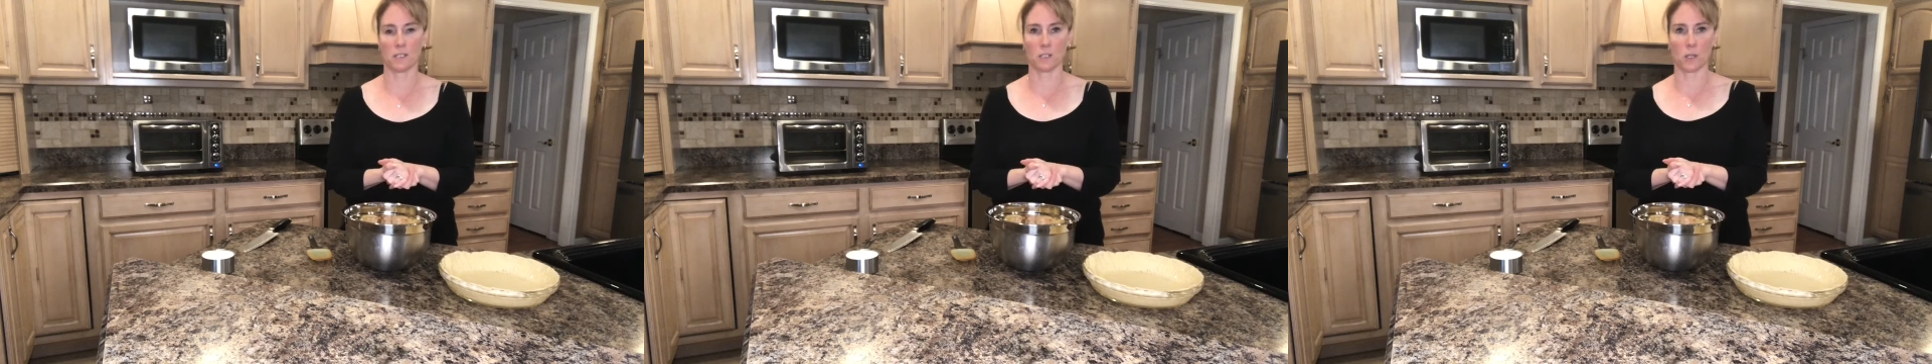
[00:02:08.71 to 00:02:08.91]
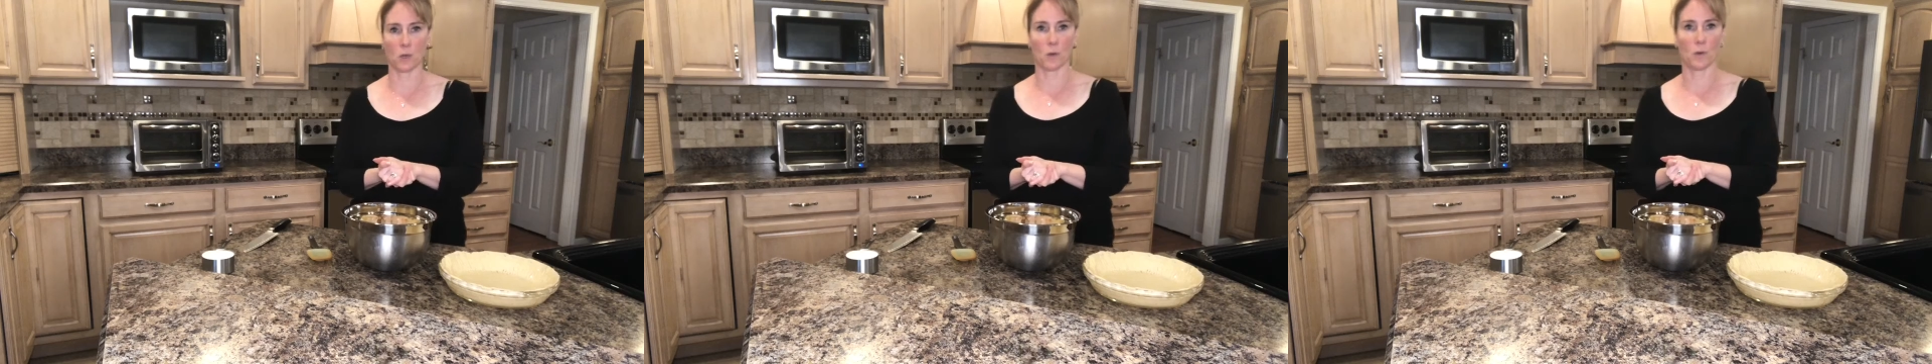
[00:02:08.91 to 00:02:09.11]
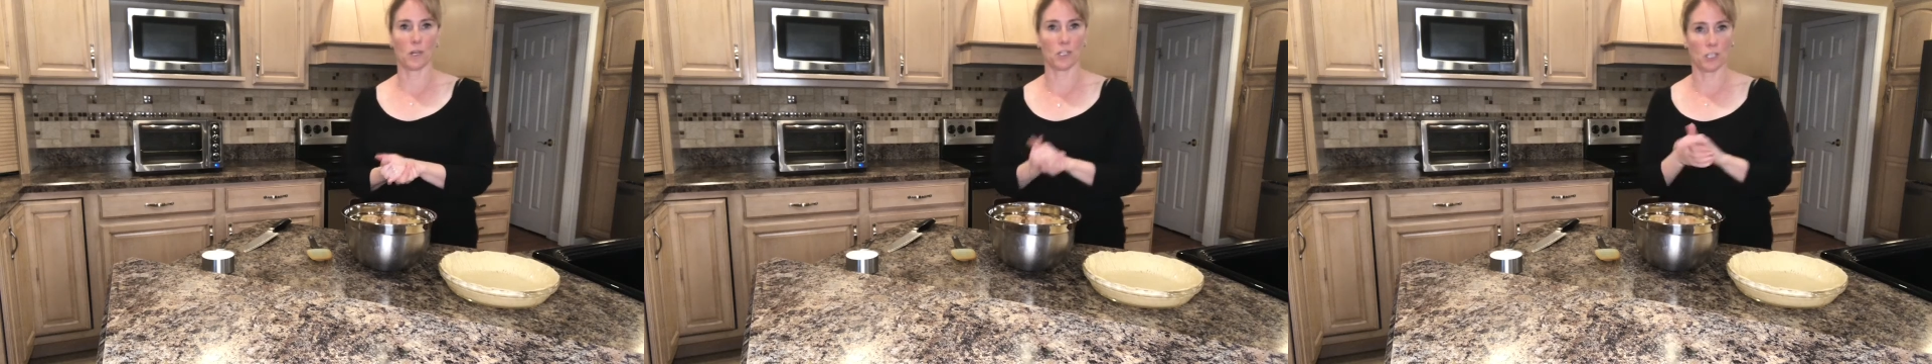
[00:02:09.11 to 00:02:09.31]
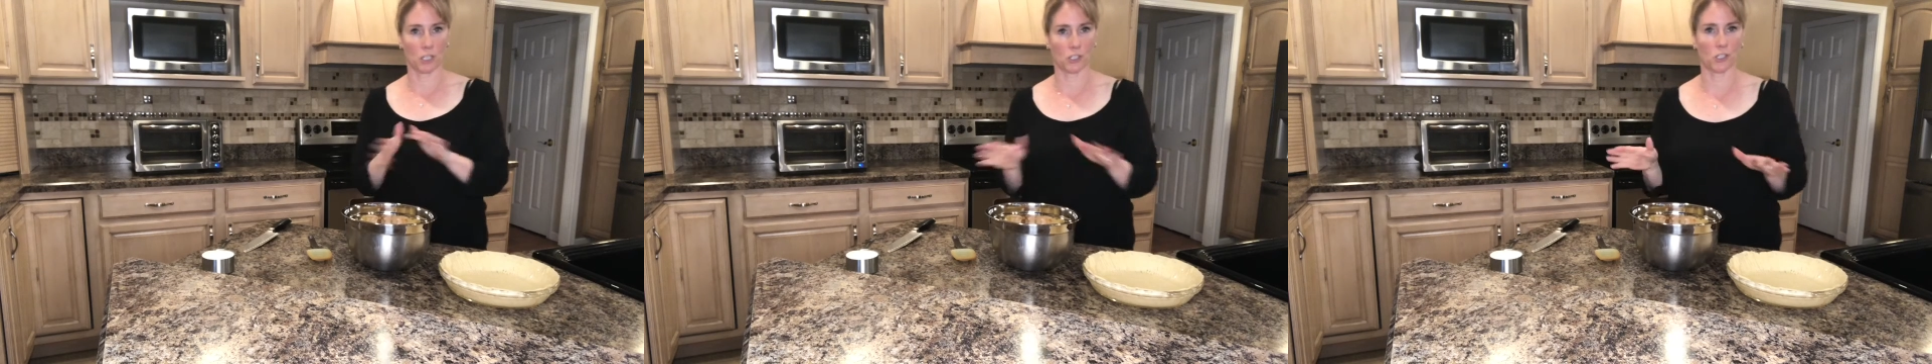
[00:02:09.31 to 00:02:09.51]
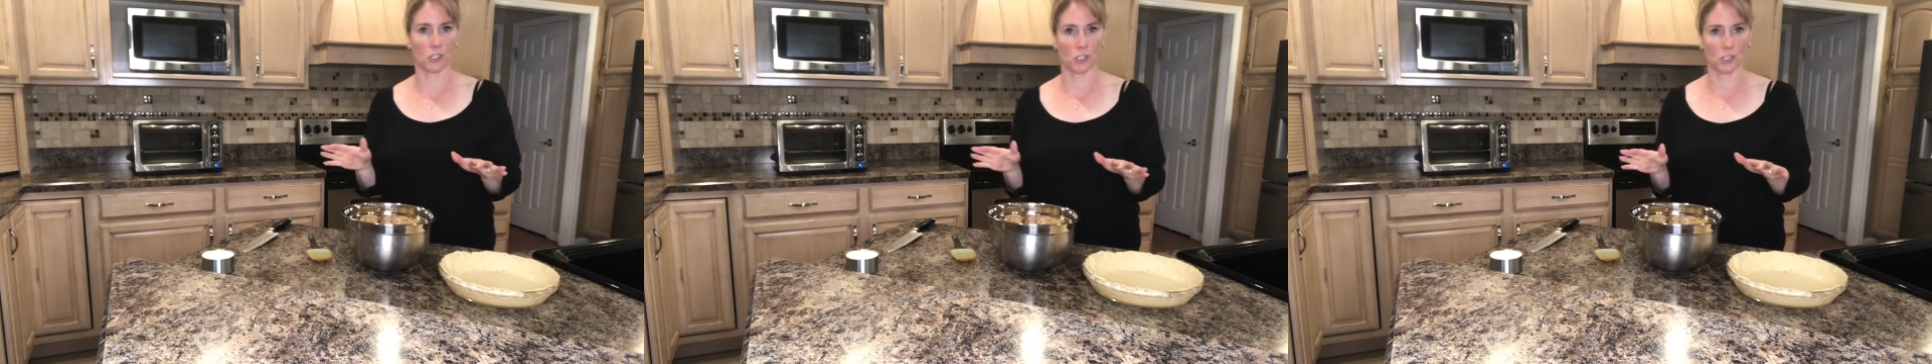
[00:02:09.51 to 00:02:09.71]
so
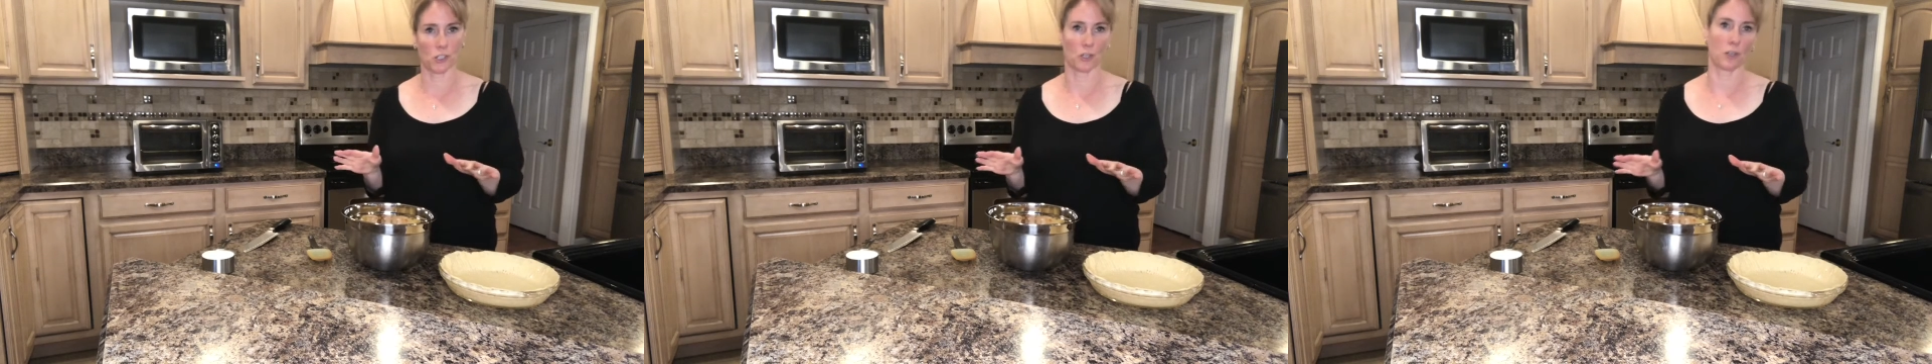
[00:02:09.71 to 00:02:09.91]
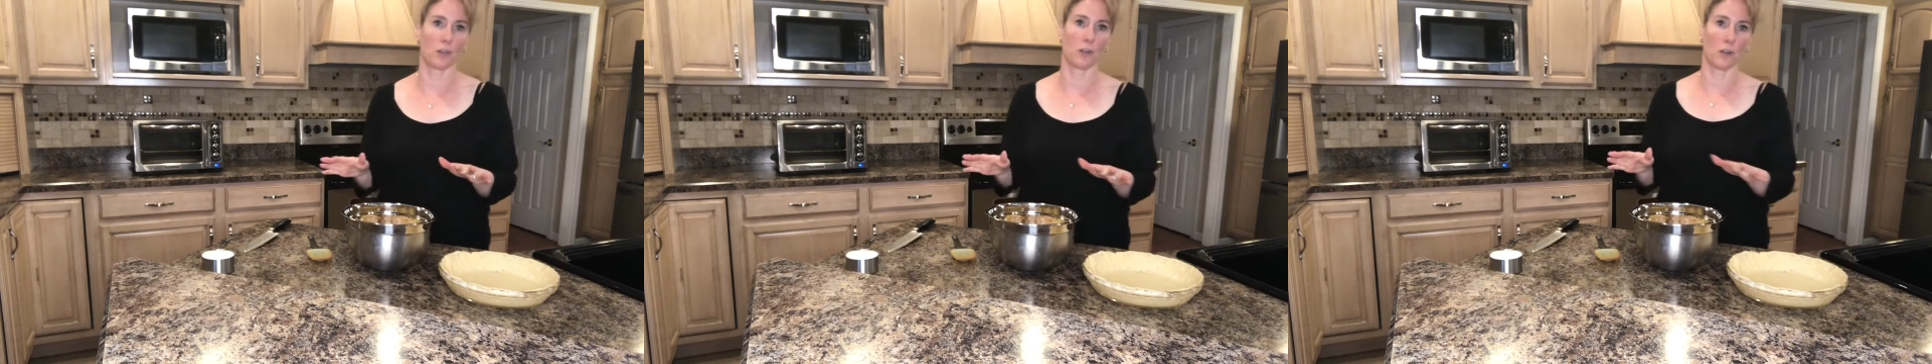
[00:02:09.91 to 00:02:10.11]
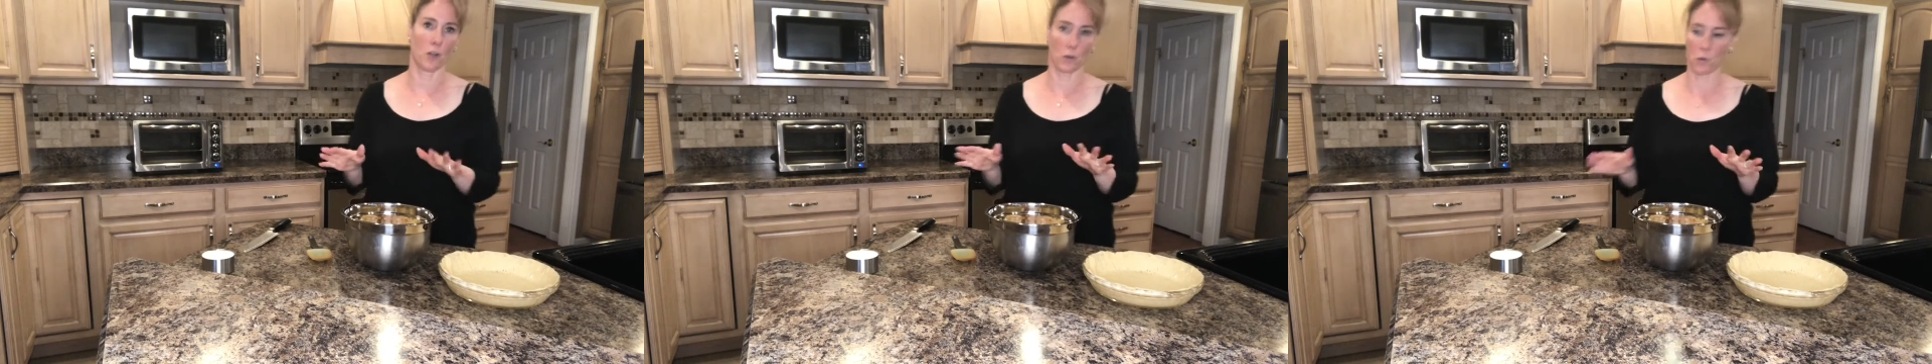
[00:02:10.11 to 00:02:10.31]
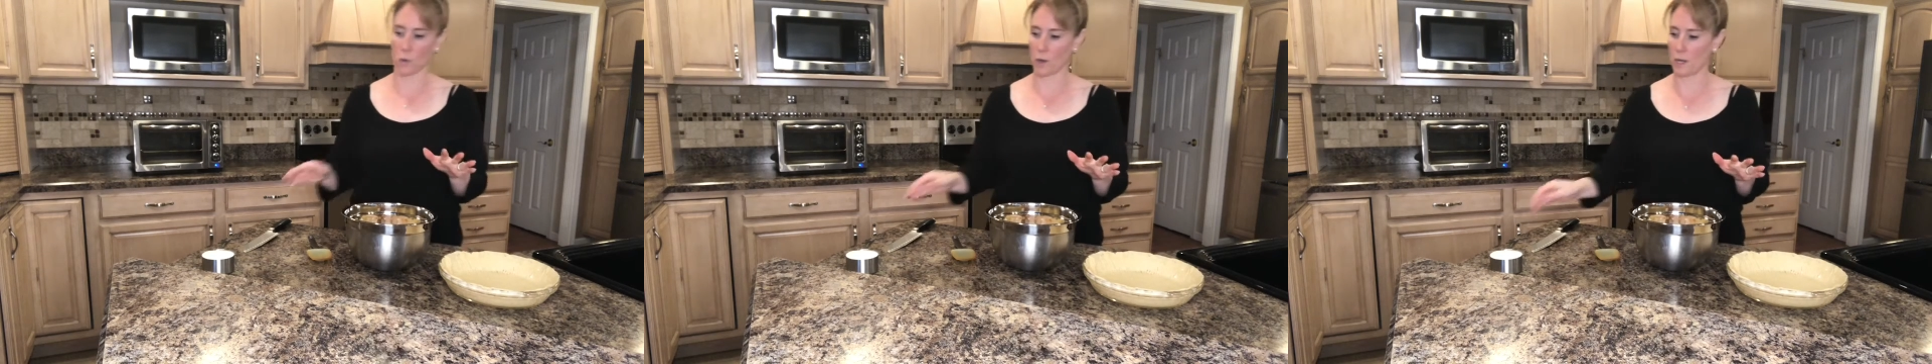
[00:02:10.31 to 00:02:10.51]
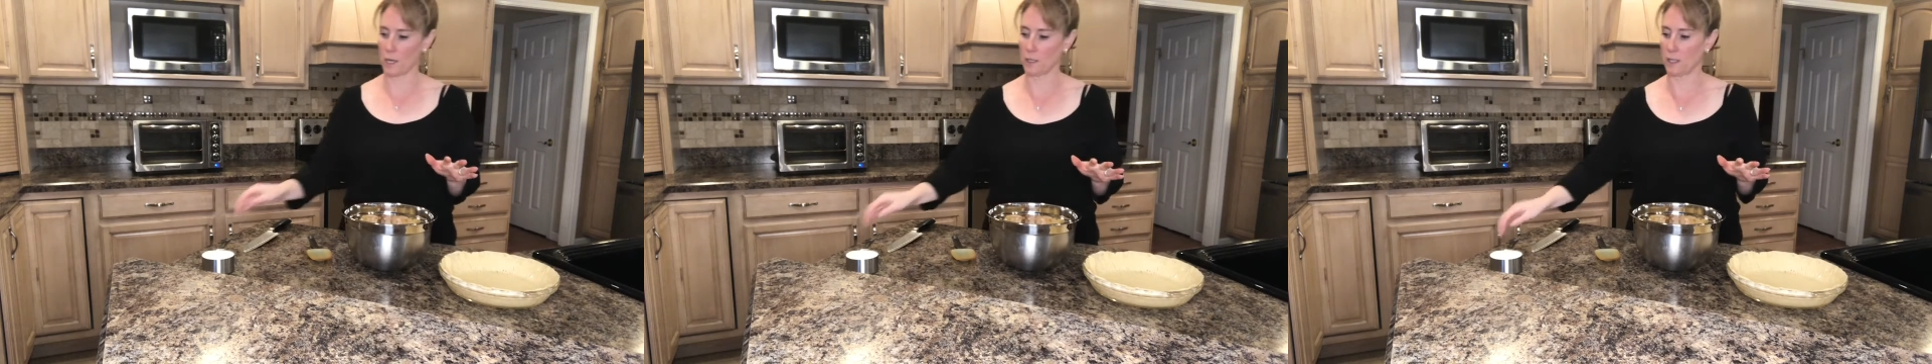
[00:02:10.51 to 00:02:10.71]
adjust your sugar
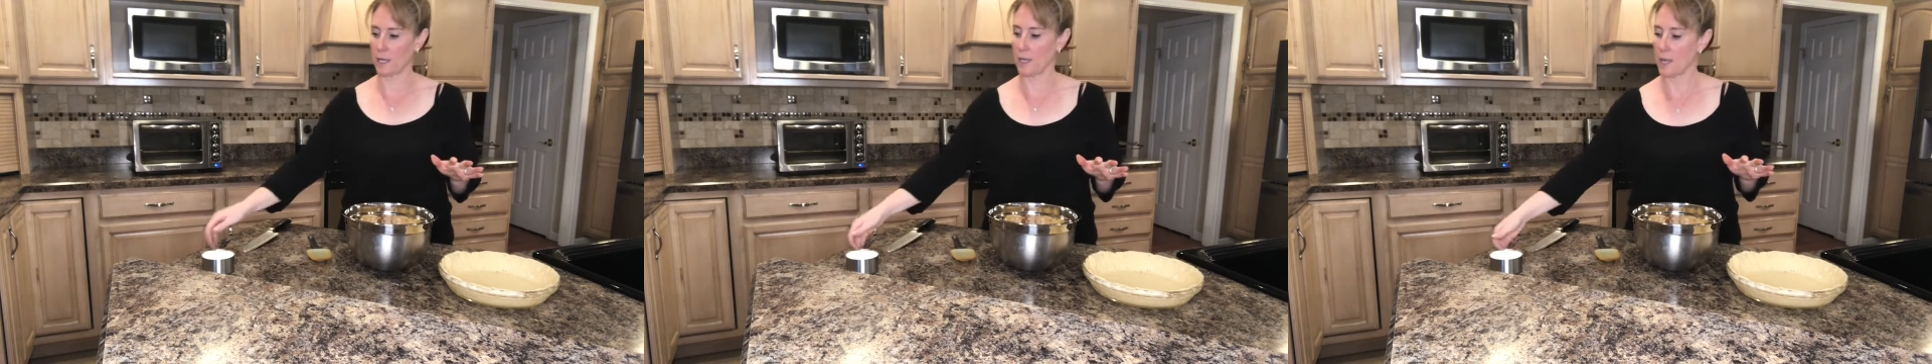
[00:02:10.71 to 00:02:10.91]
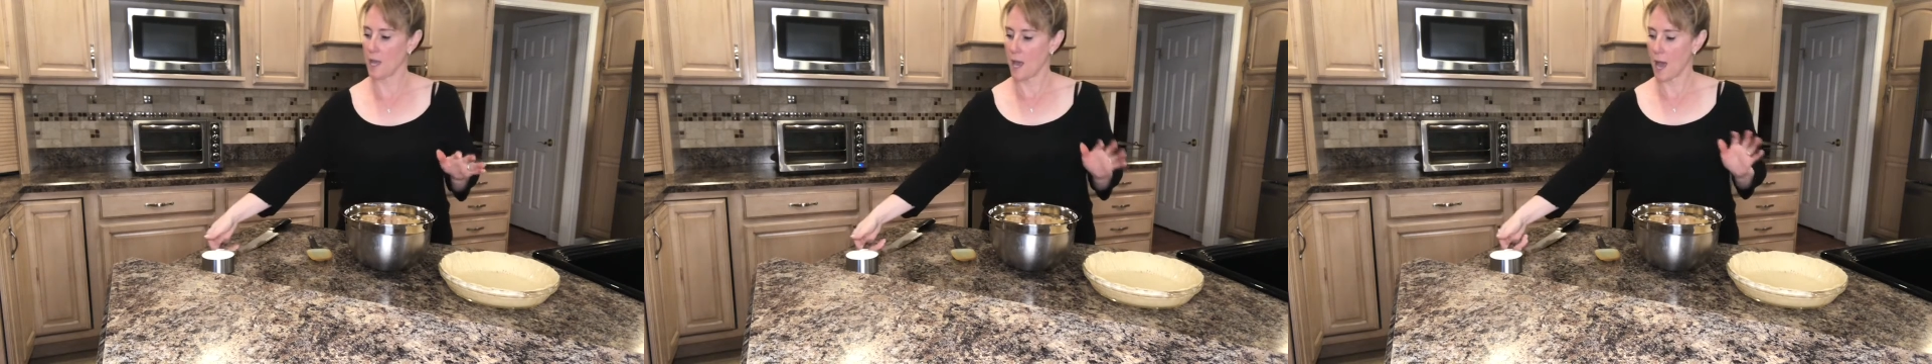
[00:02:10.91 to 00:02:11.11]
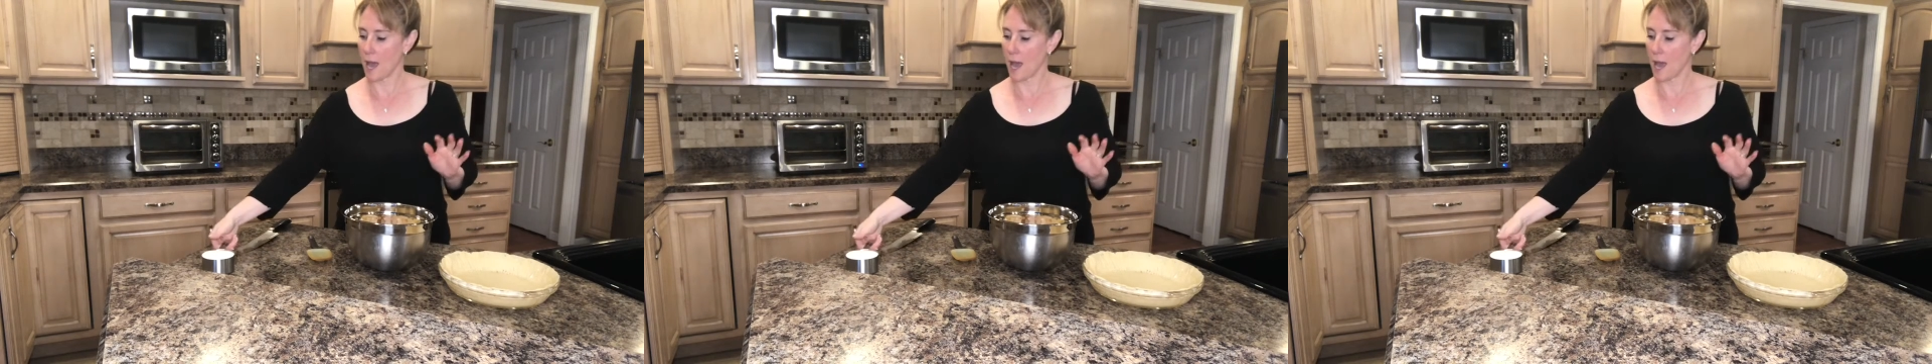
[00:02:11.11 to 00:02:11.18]
accordingly.